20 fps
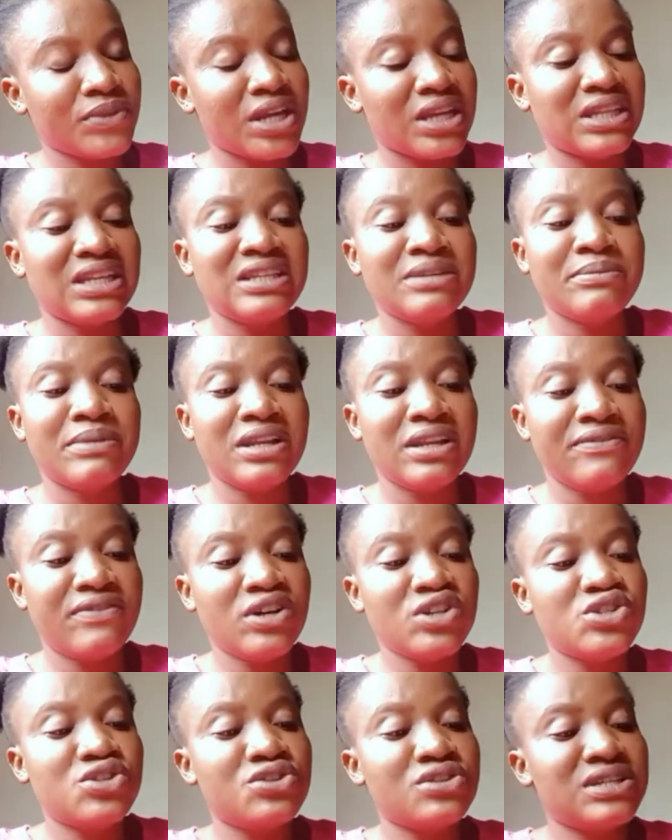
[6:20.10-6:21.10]
And then the
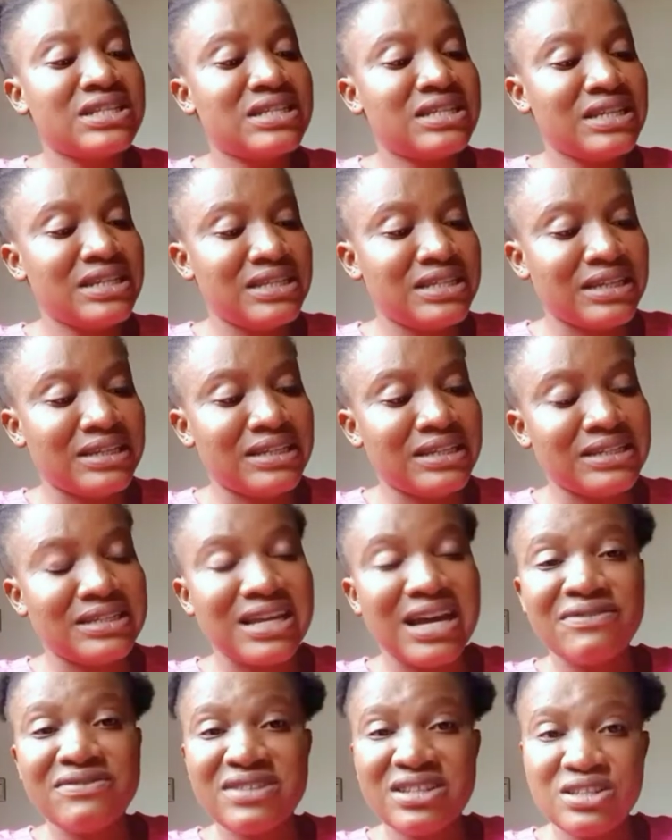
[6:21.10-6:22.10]
manufacturer stated that
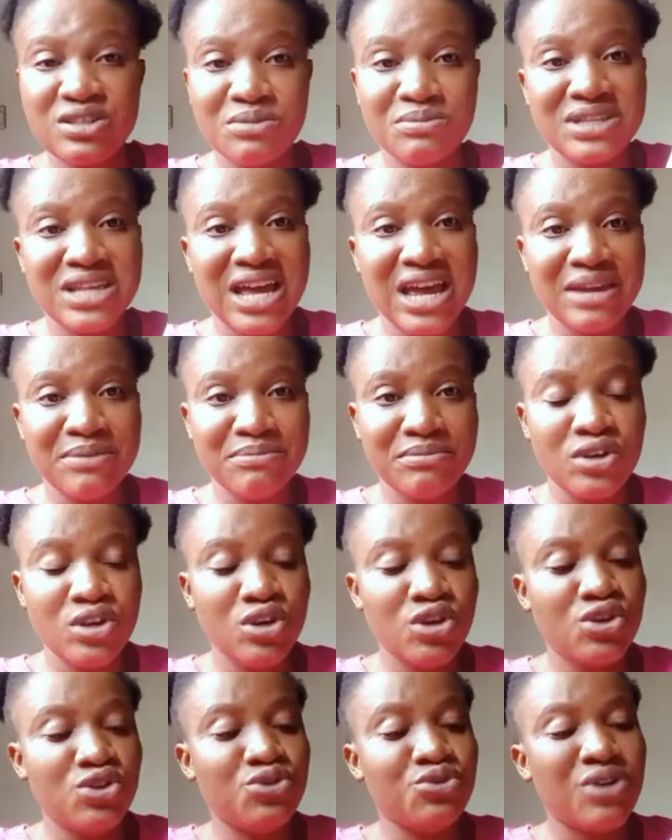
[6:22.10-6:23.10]
after some time,
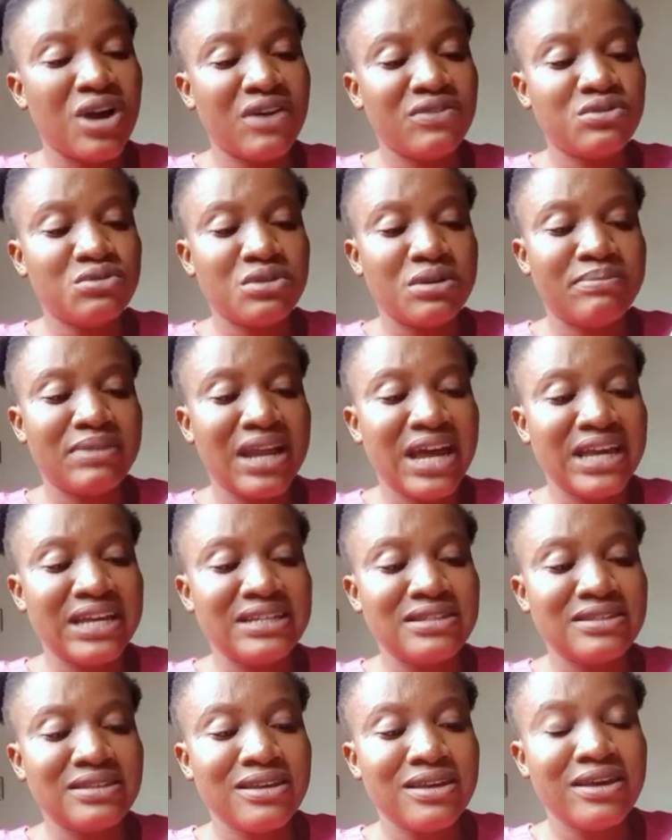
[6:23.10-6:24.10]
you have to apply
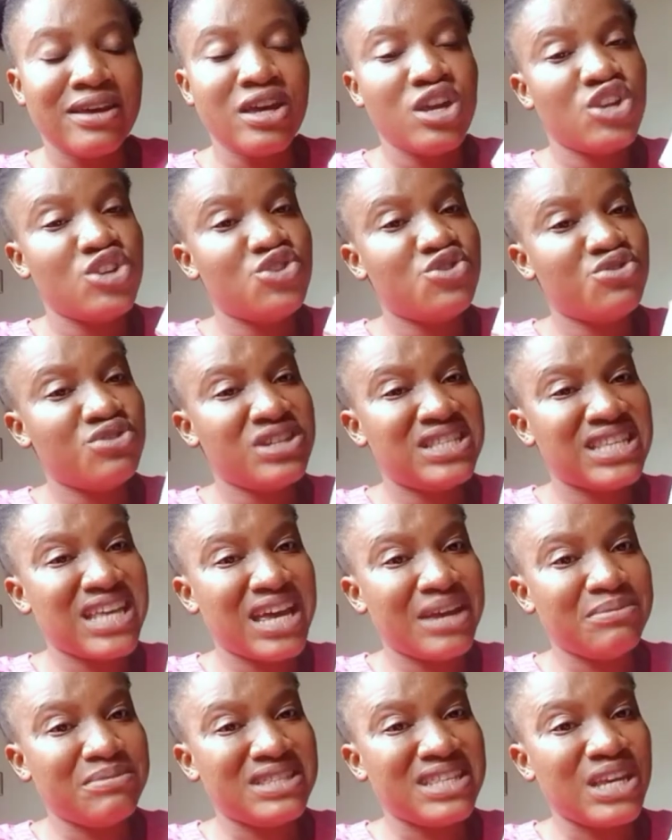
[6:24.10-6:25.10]
it three
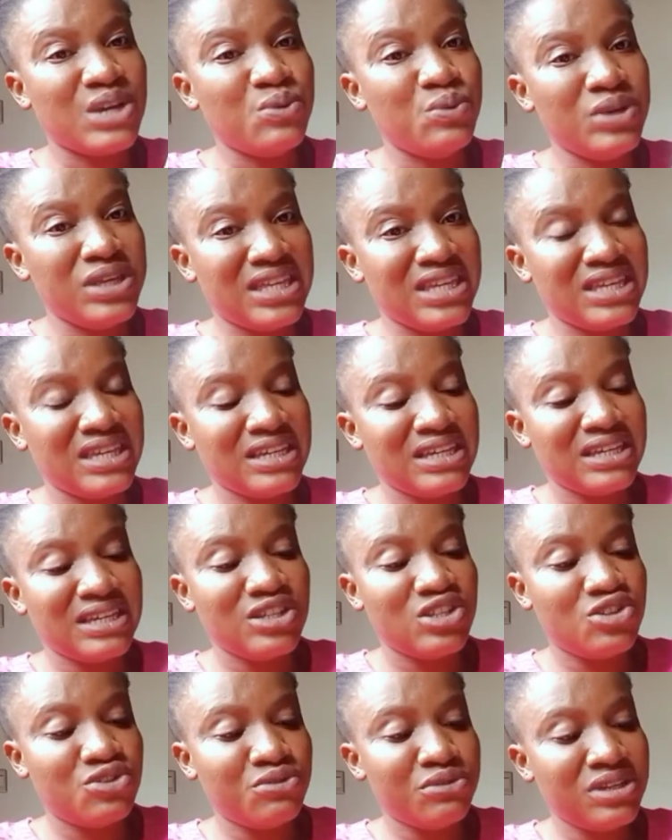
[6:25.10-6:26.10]
times a week,
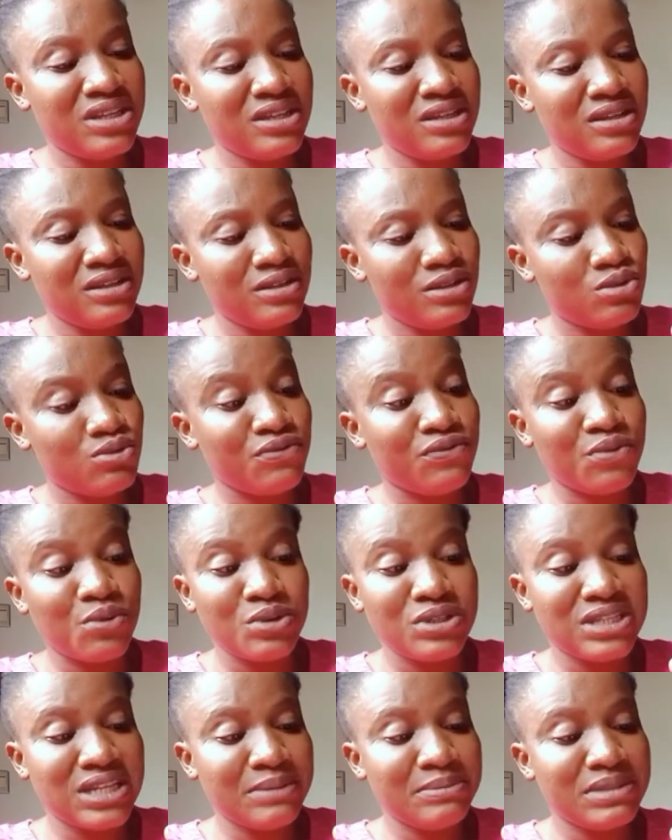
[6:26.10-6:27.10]
three to
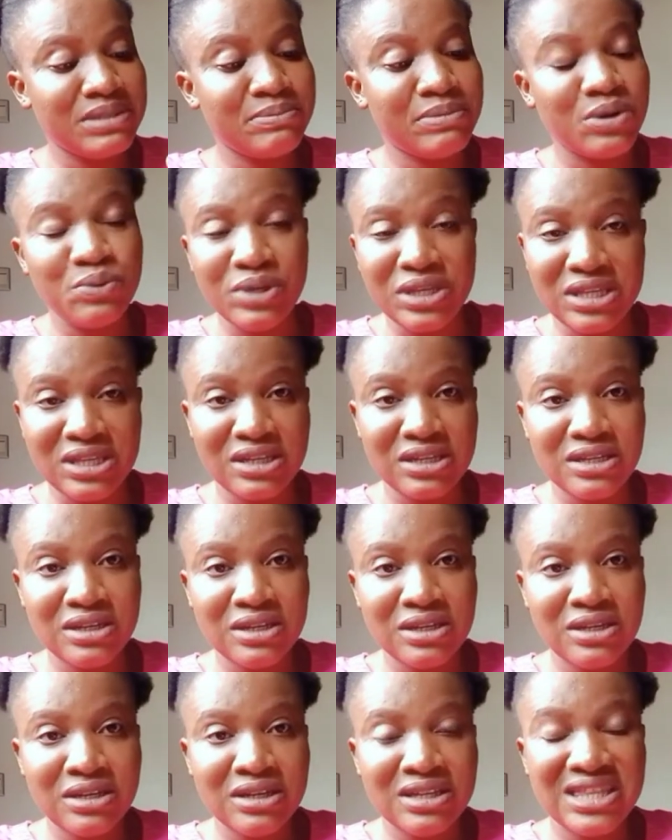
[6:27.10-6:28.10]
four times per week.
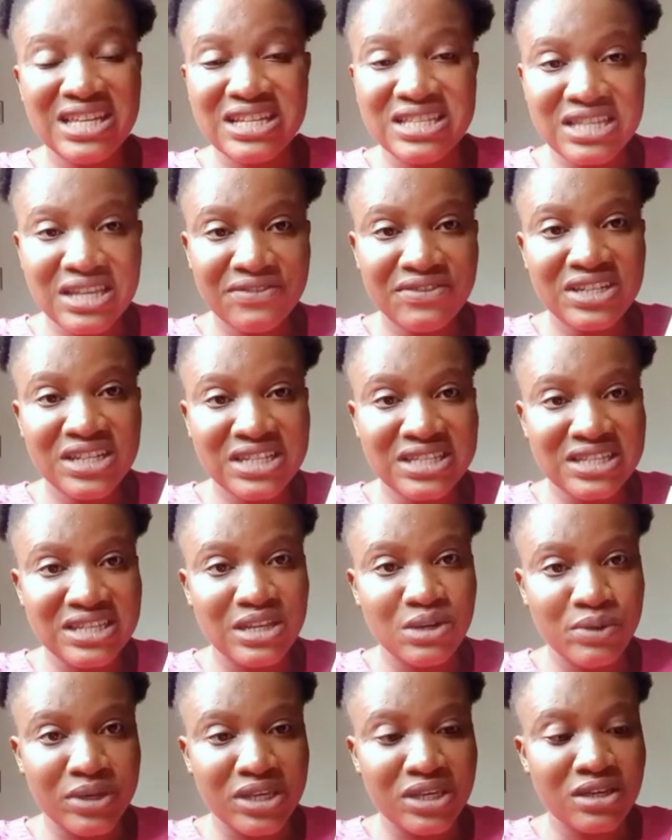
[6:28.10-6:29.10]
There are seven days in
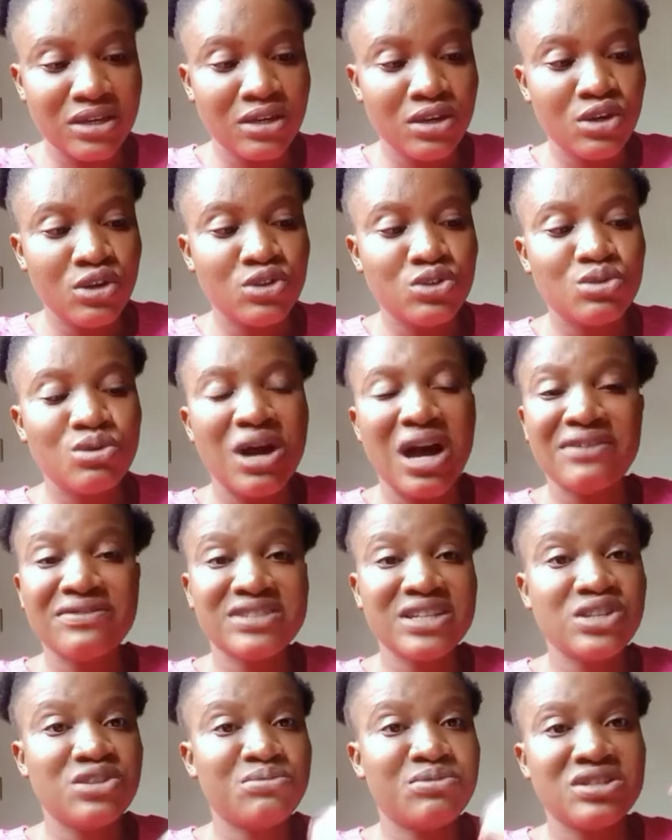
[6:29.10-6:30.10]
a week. So
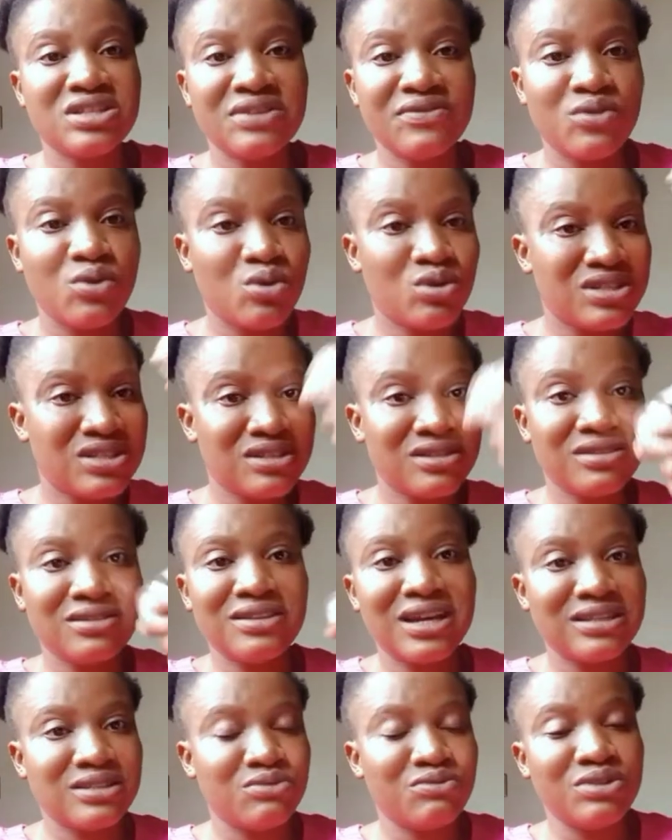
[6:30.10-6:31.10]
after you must have gotten
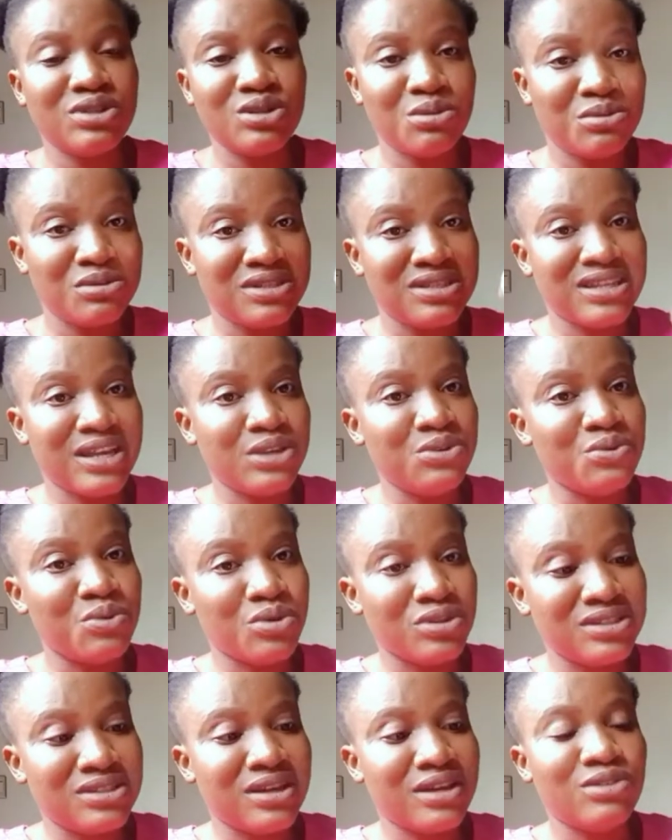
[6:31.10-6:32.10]
that result that you
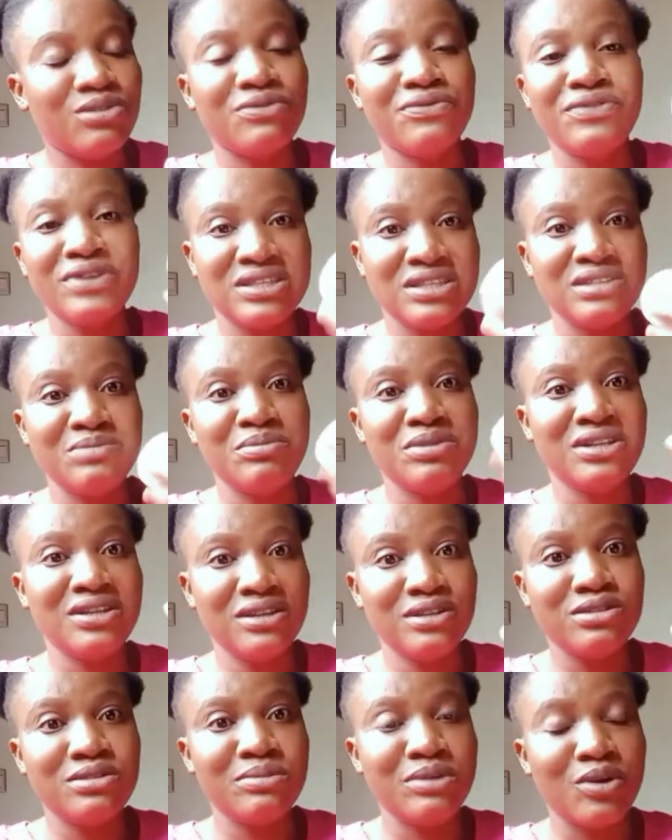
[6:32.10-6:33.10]
want and your face is
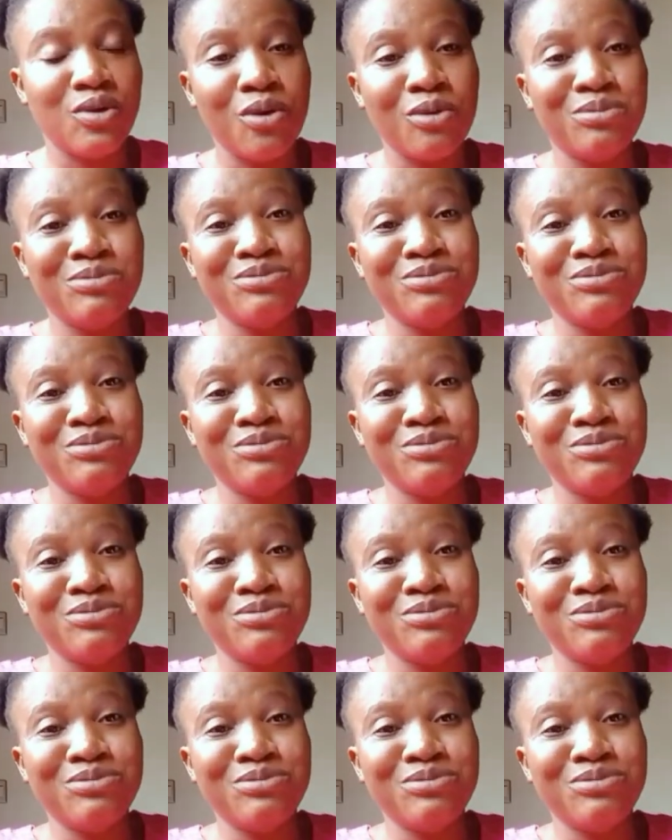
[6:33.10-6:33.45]
beginning to become